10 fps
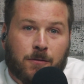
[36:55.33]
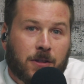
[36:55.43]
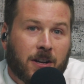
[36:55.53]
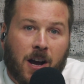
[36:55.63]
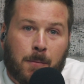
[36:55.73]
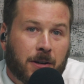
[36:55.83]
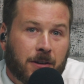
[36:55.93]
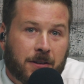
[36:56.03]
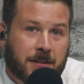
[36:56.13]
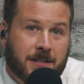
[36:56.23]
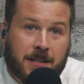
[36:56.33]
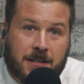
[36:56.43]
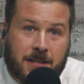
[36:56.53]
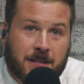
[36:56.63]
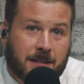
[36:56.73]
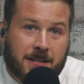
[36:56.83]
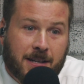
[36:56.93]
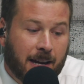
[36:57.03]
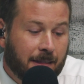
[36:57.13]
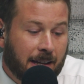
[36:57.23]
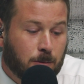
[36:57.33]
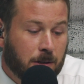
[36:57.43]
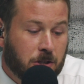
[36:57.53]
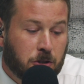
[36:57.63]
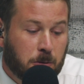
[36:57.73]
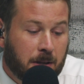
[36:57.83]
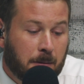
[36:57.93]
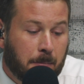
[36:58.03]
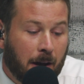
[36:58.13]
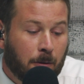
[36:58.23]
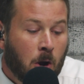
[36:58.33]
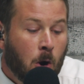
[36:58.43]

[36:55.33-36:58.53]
for the common good of the citizens of the state, and that's what it should be about.